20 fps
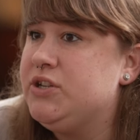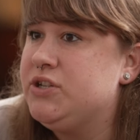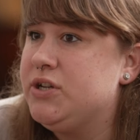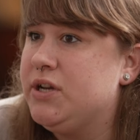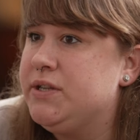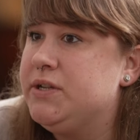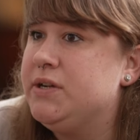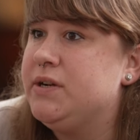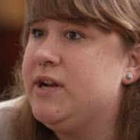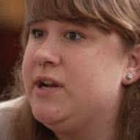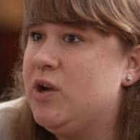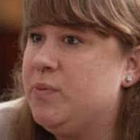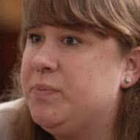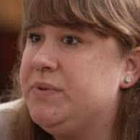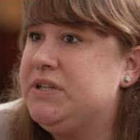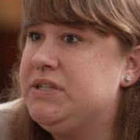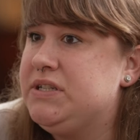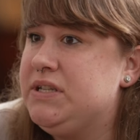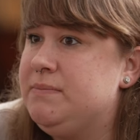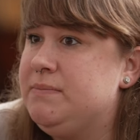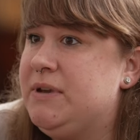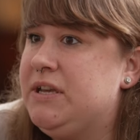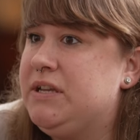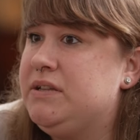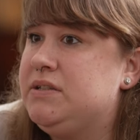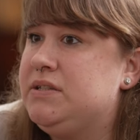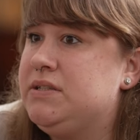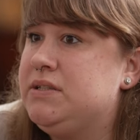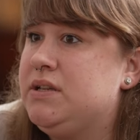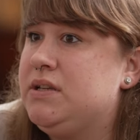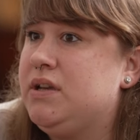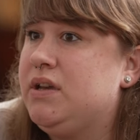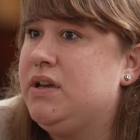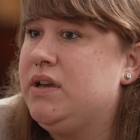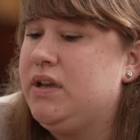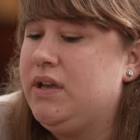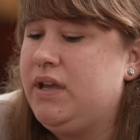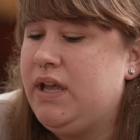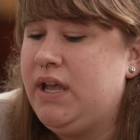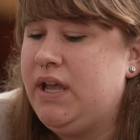each other and helping teammates.
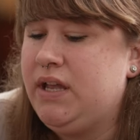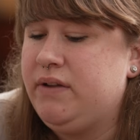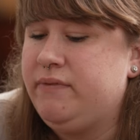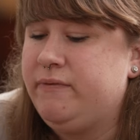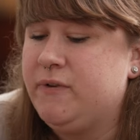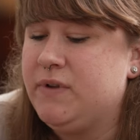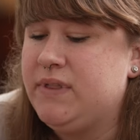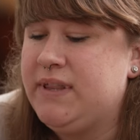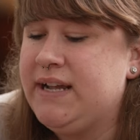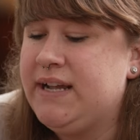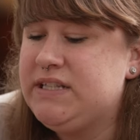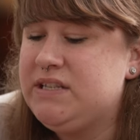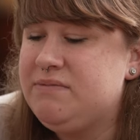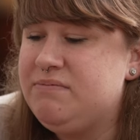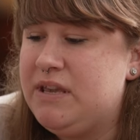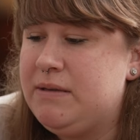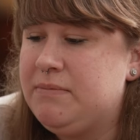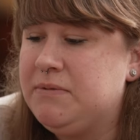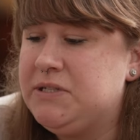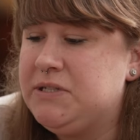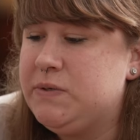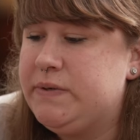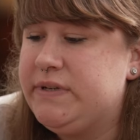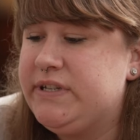And for that to be able to